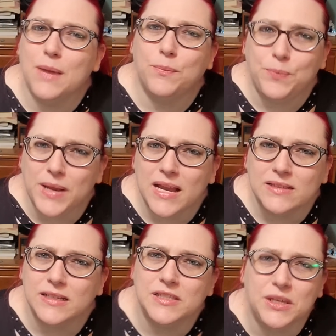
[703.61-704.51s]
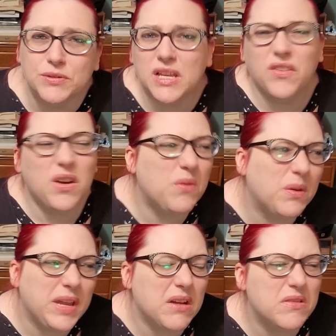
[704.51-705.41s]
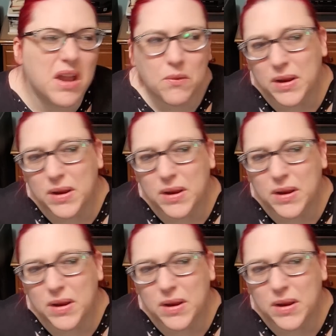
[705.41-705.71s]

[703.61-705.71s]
BS excuse of, oh, well, we don't know.